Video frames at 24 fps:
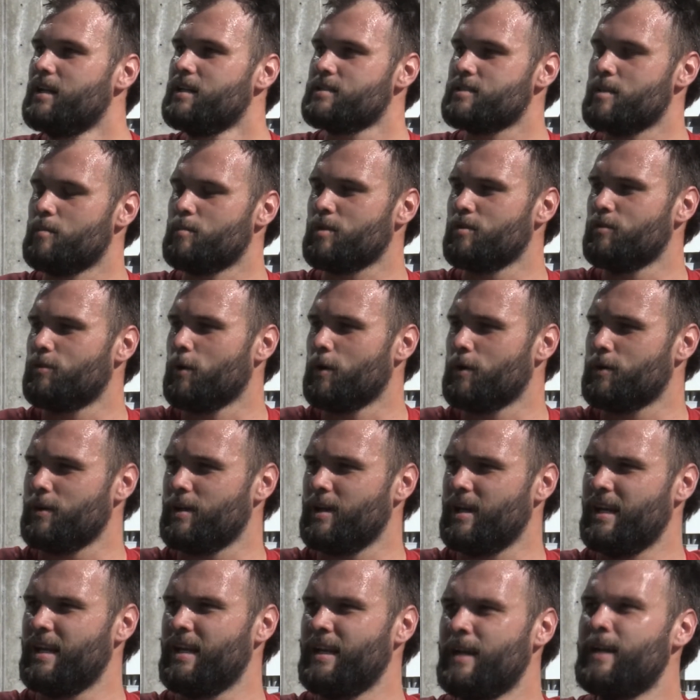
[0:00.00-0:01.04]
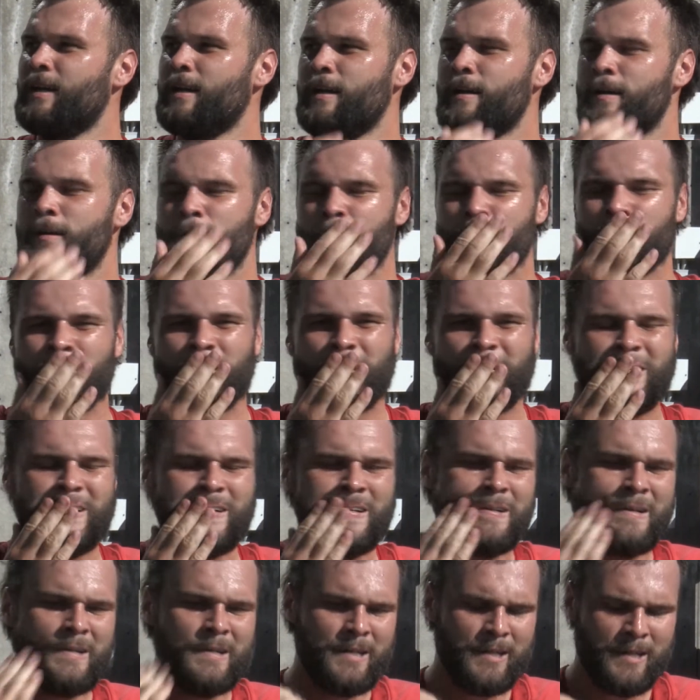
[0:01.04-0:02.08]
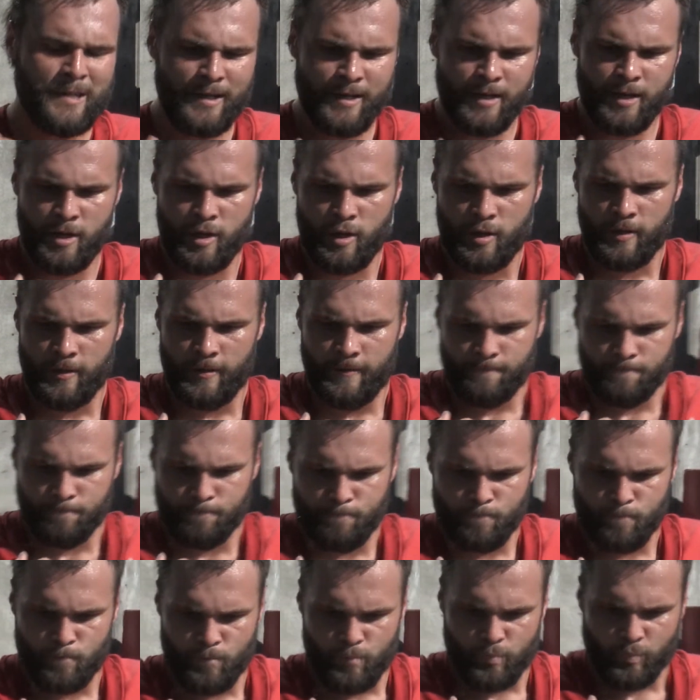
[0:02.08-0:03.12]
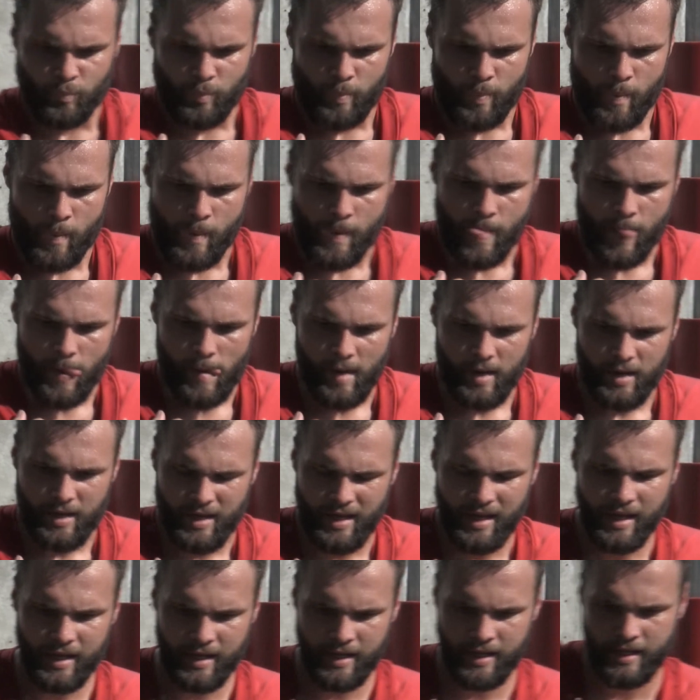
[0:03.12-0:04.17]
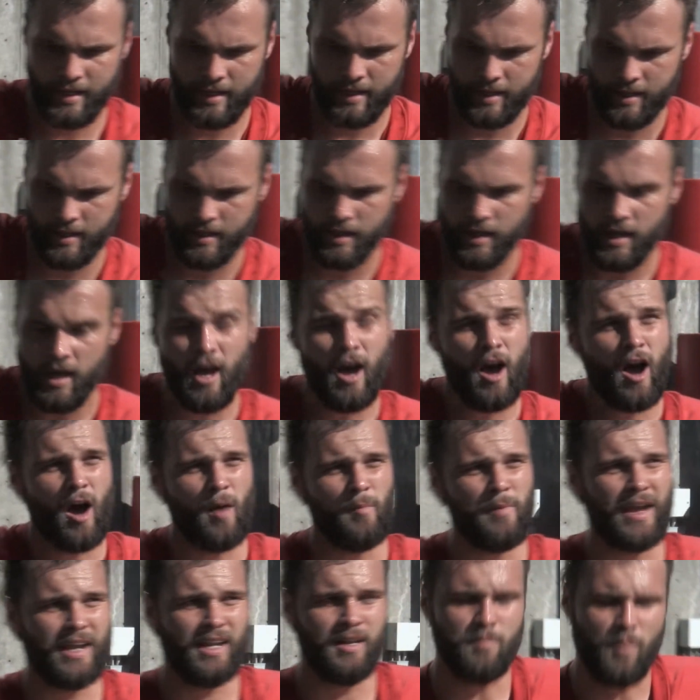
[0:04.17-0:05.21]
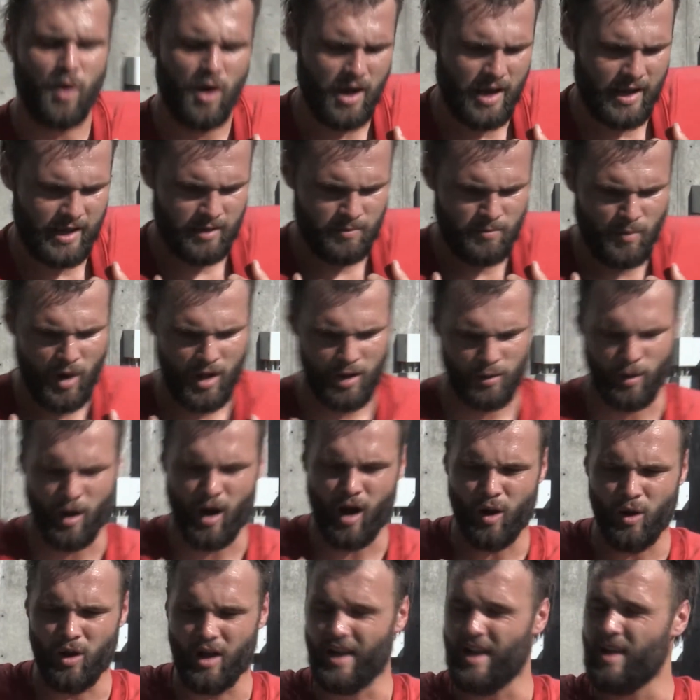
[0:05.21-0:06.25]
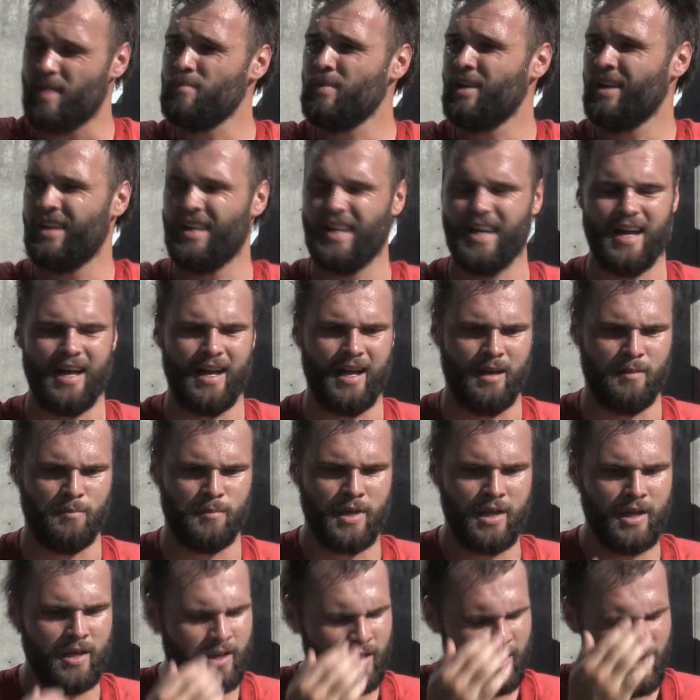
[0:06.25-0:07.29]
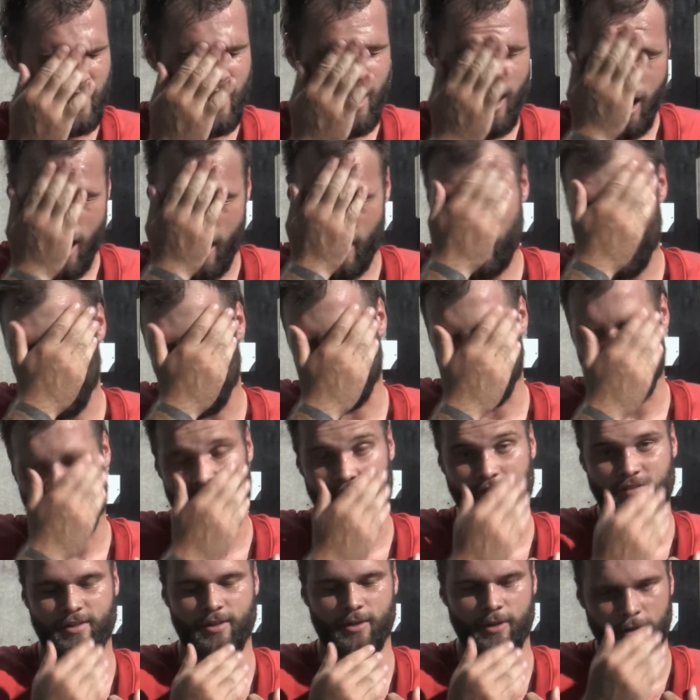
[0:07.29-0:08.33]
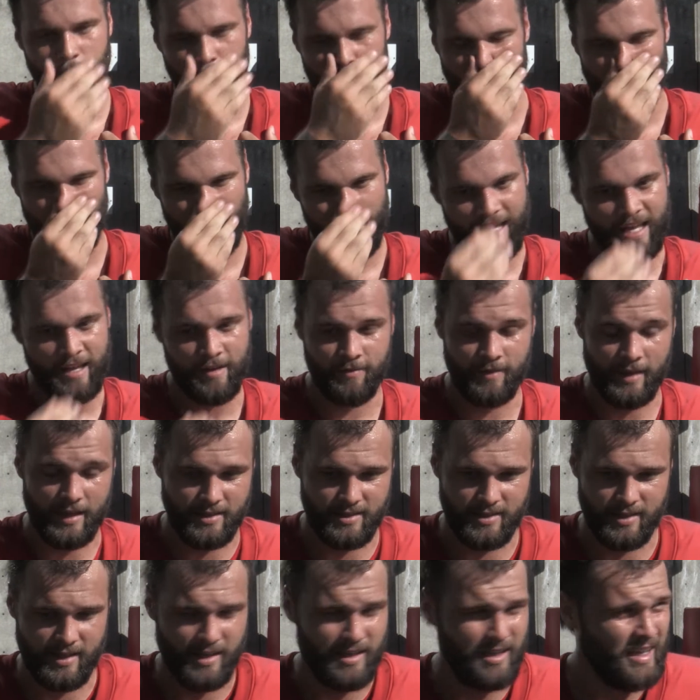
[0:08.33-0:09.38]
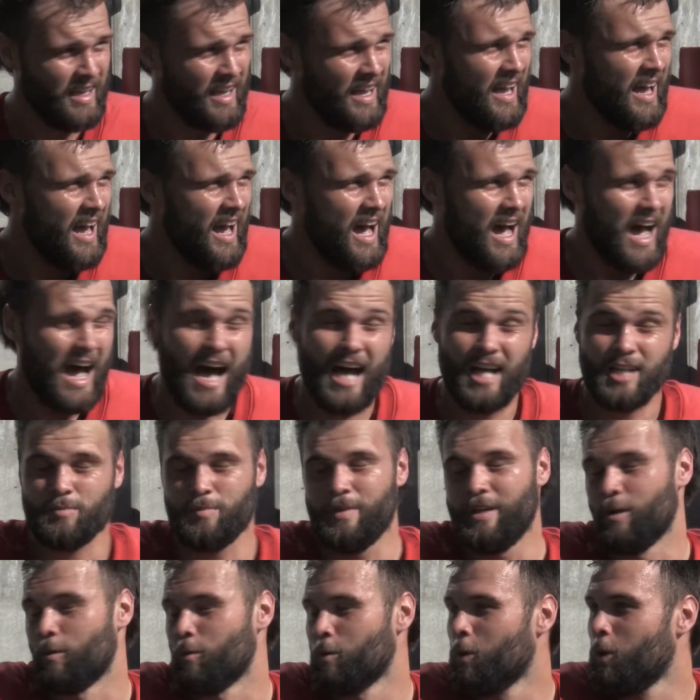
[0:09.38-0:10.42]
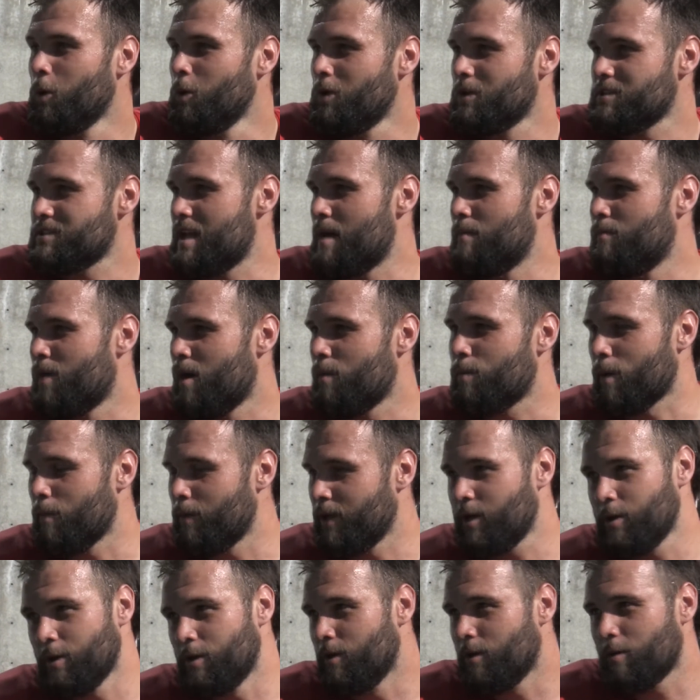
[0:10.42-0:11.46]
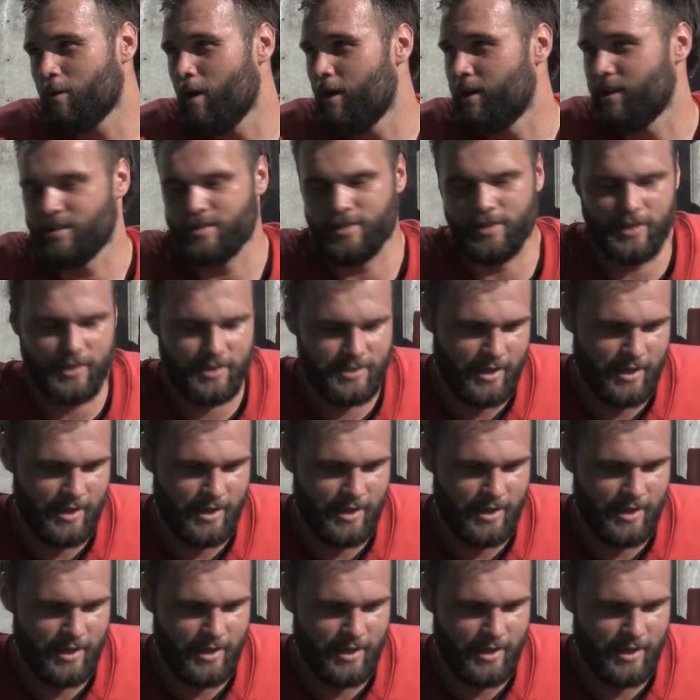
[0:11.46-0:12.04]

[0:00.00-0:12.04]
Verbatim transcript: So I'm looking forward to it. Have you adjusted pretty well? Are you pretty much ready to go for the game? I mean, in my role, I am. I know what I have to do, but if you had to ask me a rule or something, I probably couldn't quote it to you.